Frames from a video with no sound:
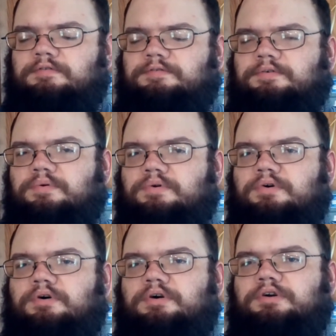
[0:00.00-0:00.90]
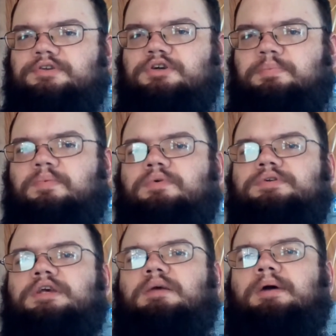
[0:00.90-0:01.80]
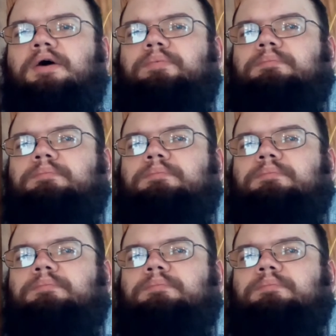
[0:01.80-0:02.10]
for Dystopian Wars came out.